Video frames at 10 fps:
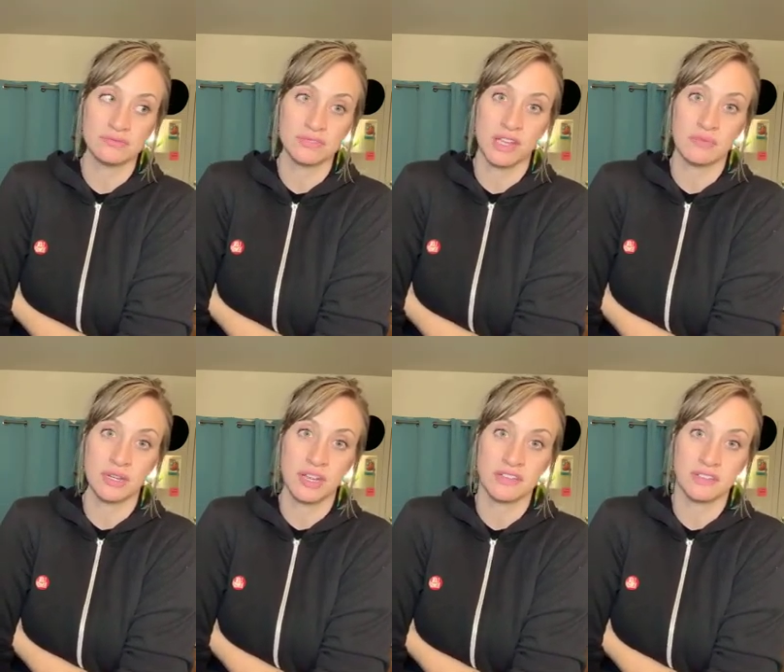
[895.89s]
I've been
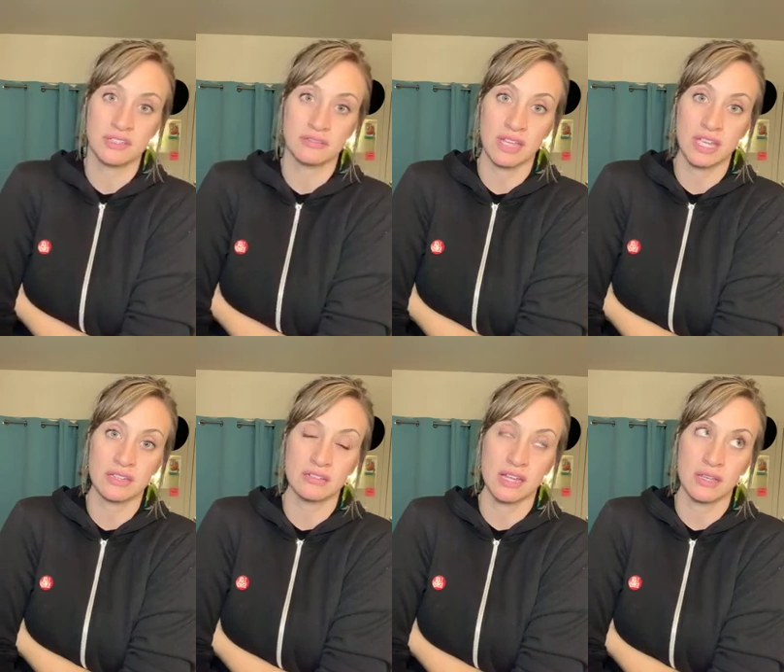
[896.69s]
having like
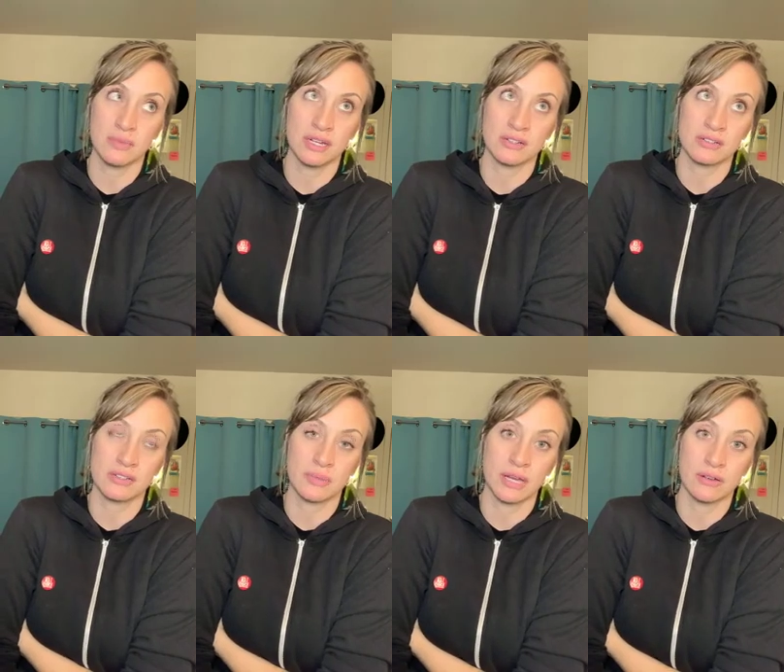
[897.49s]
nightmares
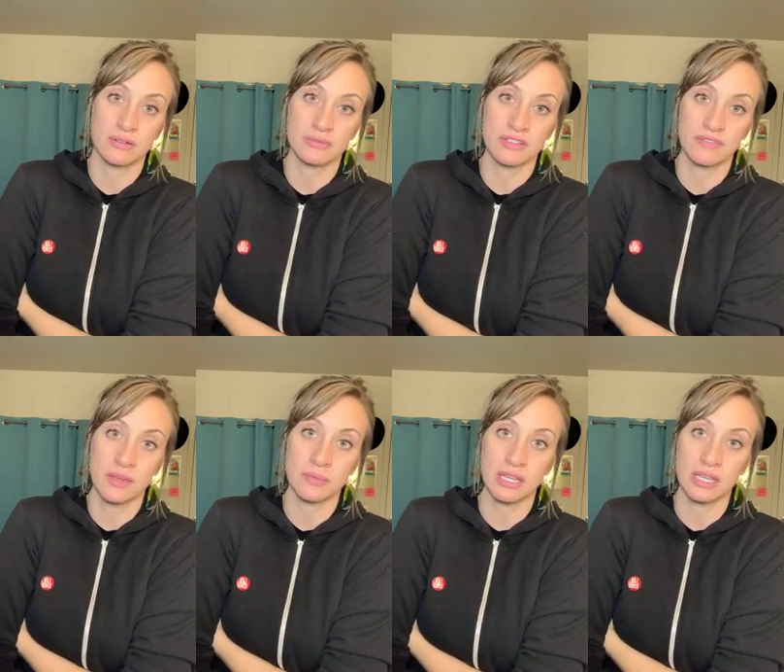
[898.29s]
about my
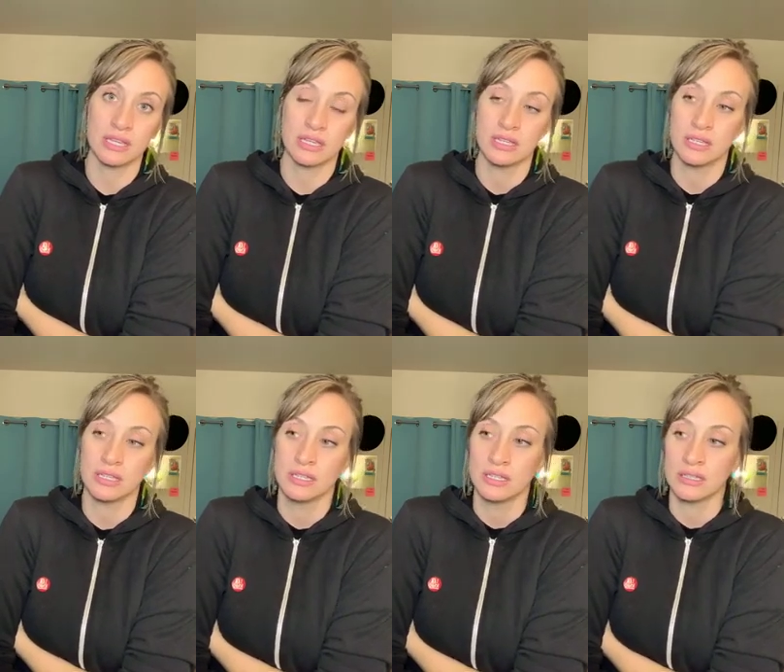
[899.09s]
family
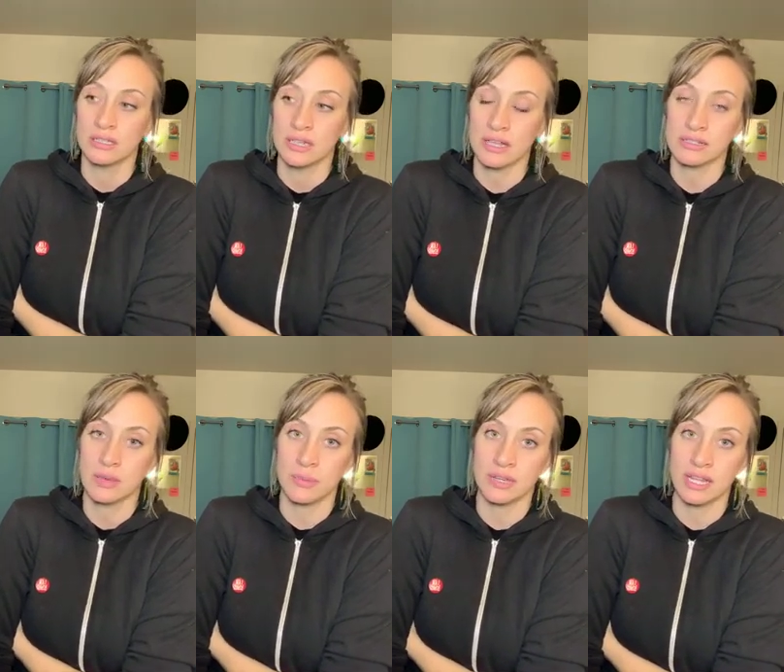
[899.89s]
the last
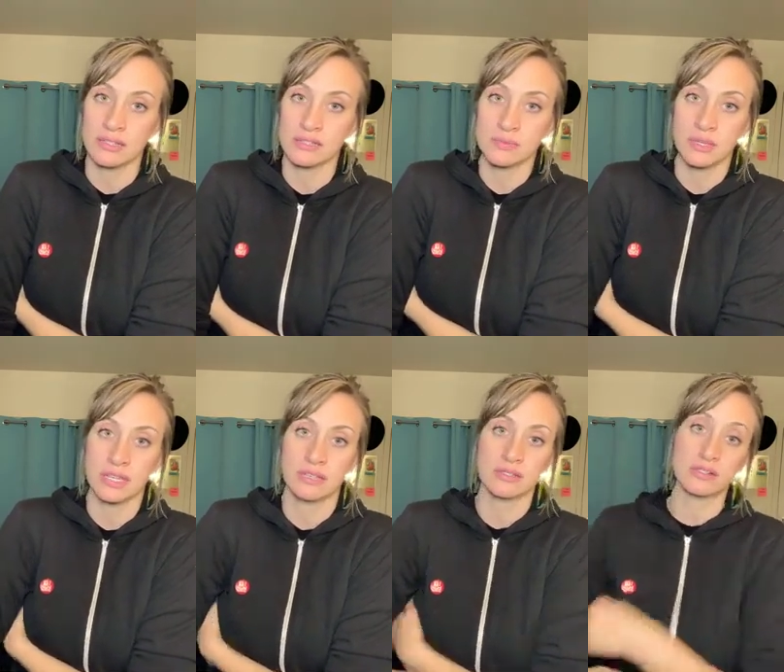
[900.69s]
couple nights
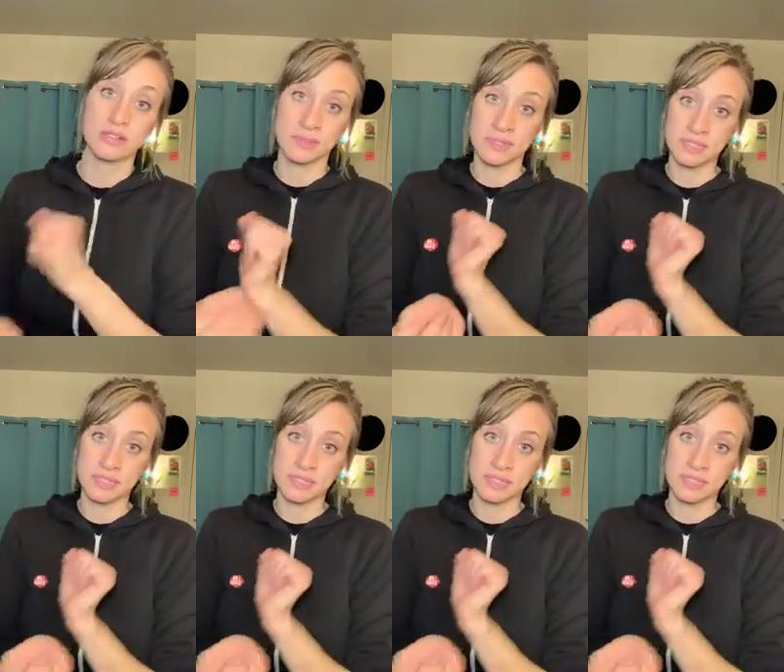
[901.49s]
because Christmas is